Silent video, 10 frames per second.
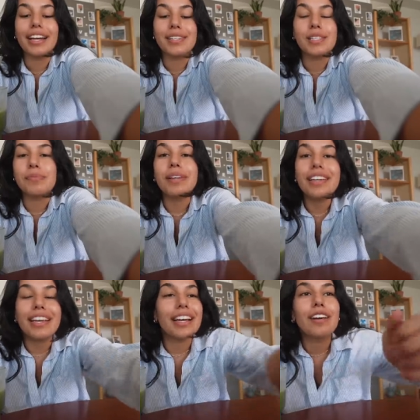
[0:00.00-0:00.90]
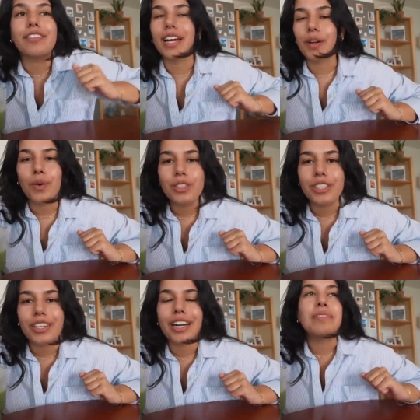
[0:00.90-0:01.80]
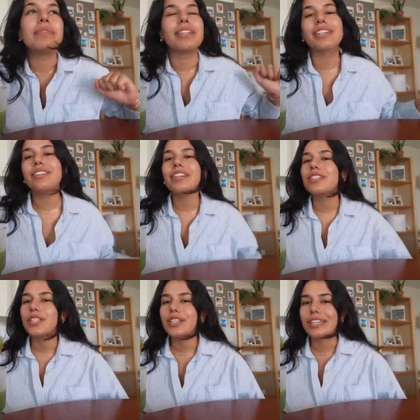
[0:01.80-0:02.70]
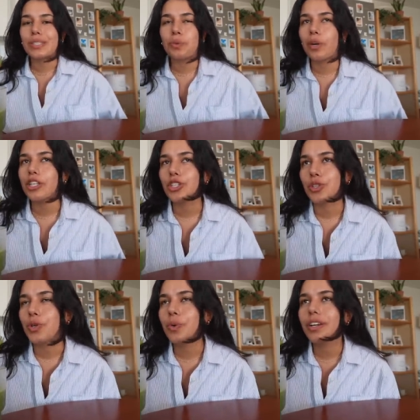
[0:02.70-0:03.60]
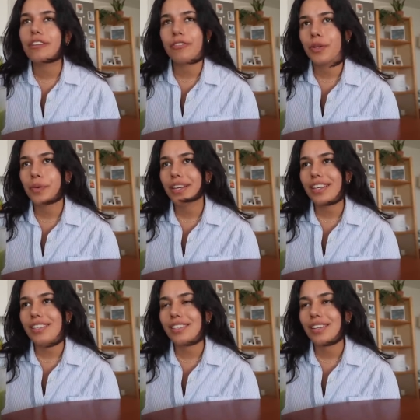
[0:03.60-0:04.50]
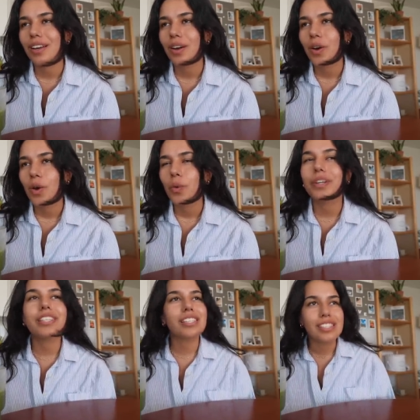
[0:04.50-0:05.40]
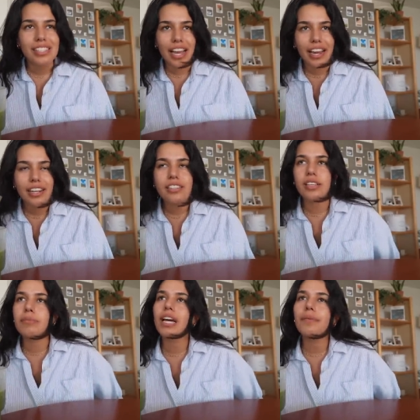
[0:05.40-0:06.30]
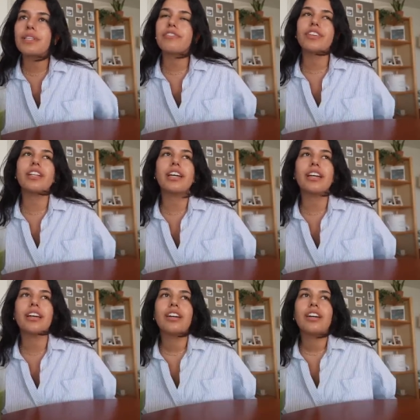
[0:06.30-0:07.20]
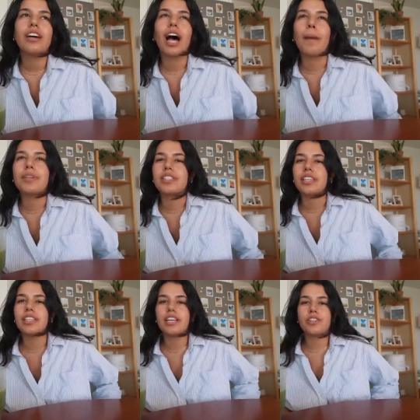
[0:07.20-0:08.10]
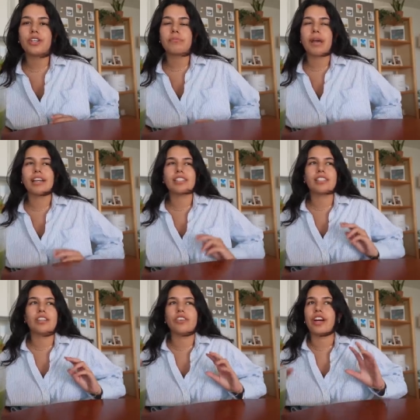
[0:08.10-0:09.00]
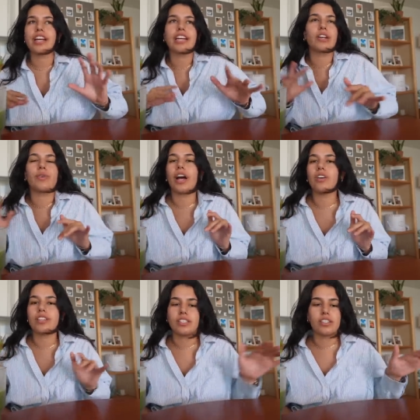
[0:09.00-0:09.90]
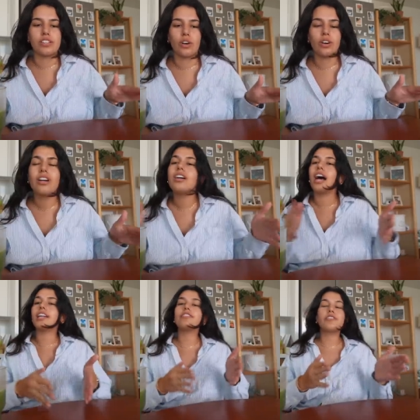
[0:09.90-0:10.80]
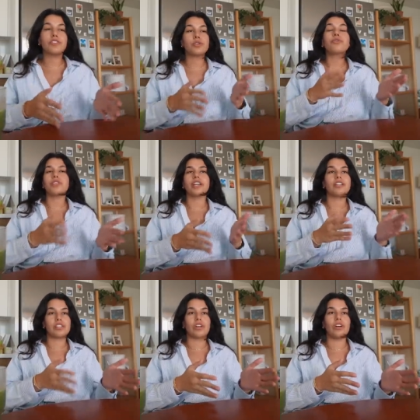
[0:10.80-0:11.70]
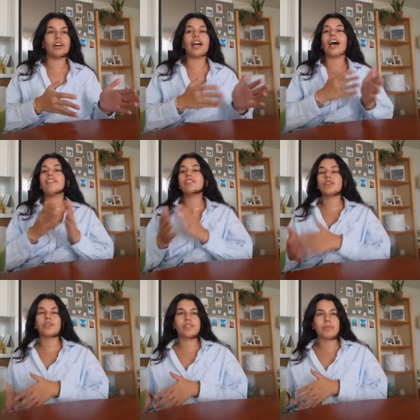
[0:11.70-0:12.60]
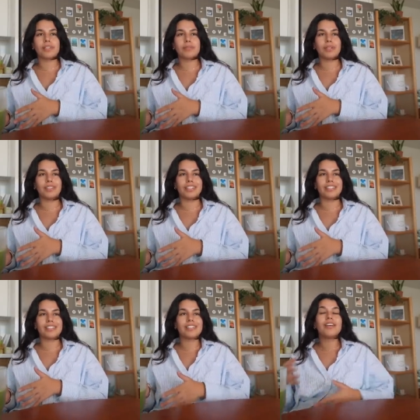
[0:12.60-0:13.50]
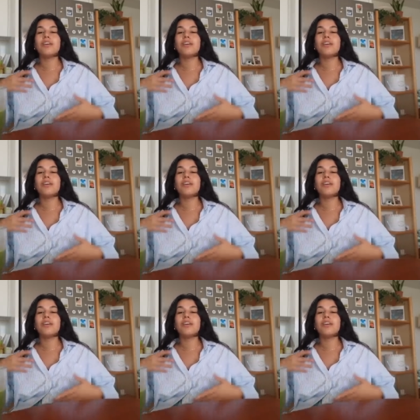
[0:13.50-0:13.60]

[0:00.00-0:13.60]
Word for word: And speaking of getting older, I'm literally turning 22 in a few weeks, which is insane. Sometimes I feel like I'm a teenager masquerading around as an adult. I definitely do feel like an adult. I have adult responsibilities.